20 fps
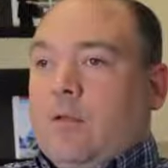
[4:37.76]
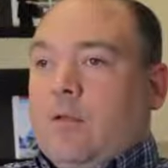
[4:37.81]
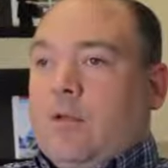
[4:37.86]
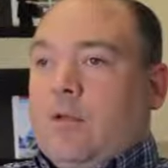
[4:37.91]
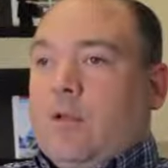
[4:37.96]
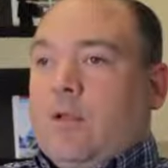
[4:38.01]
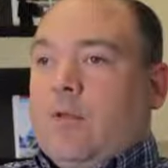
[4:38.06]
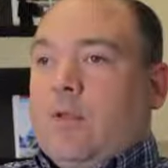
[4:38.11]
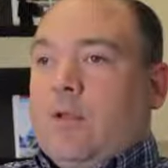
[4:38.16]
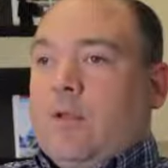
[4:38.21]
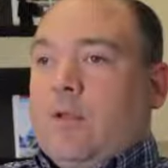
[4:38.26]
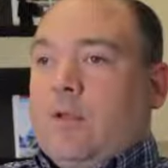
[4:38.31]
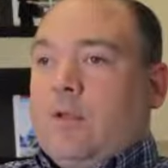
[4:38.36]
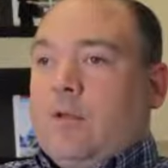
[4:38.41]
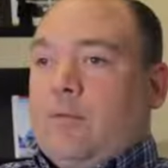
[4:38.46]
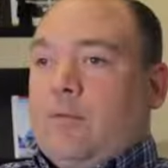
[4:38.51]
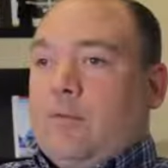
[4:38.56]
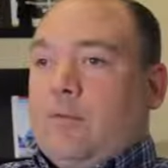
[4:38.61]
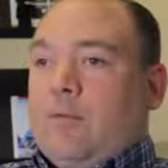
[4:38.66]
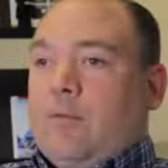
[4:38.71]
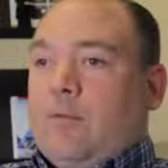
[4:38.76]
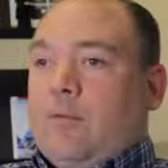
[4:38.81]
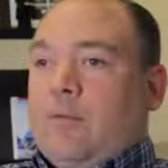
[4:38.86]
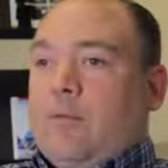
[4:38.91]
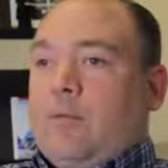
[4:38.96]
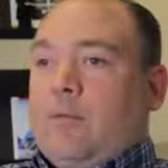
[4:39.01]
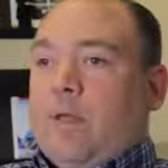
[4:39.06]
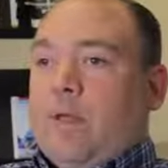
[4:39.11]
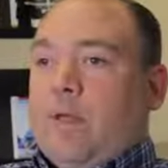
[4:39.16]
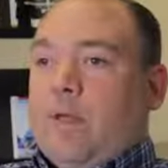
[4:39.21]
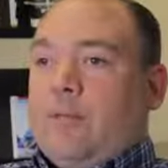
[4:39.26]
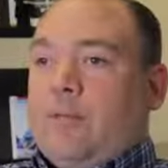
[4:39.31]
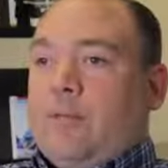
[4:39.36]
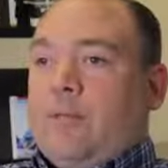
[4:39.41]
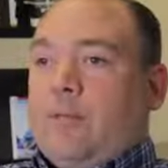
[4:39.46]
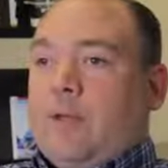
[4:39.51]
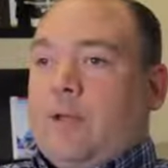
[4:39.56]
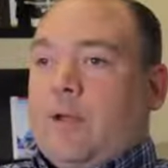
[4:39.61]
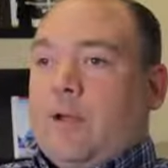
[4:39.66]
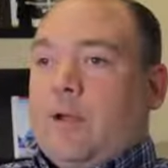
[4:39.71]
things to do with the
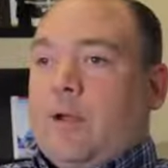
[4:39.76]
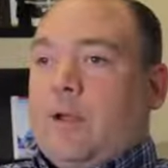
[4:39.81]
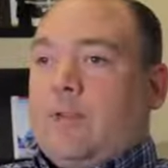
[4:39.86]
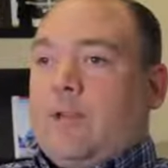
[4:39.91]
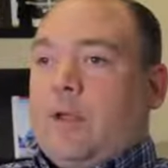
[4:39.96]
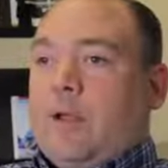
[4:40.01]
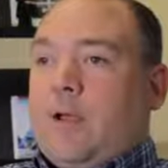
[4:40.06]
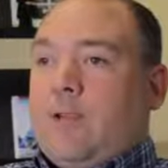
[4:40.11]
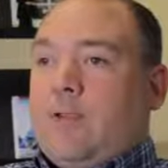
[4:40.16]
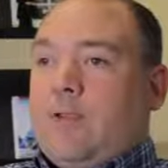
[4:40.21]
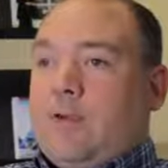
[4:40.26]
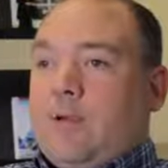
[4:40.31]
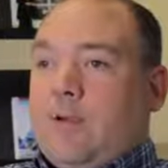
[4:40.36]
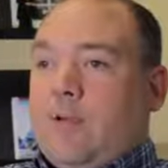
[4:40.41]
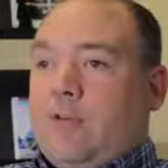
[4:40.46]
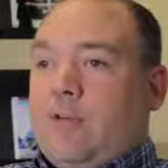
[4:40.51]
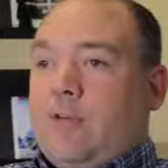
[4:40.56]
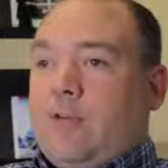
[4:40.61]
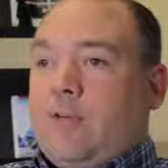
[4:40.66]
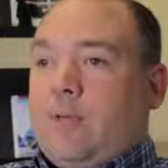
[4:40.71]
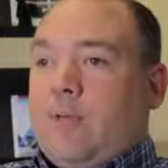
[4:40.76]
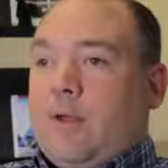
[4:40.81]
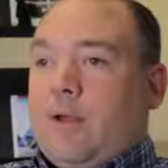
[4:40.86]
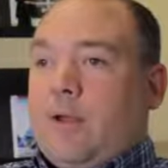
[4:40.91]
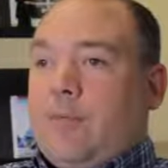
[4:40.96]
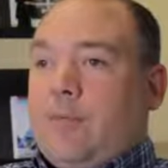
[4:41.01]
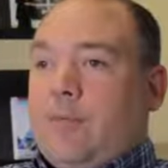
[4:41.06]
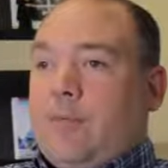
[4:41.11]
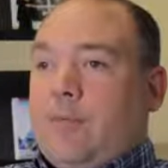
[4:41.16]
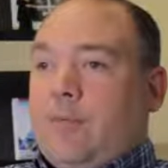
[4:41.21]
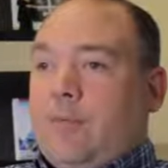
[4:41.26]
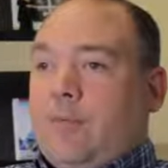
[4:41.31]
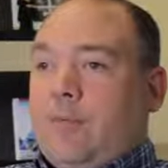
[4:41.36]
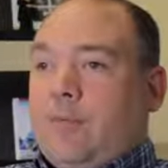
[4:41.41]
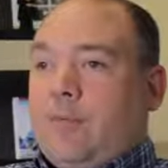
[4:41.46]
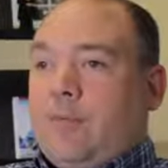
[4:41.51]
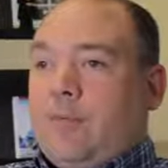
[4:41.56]
heart cardiology department,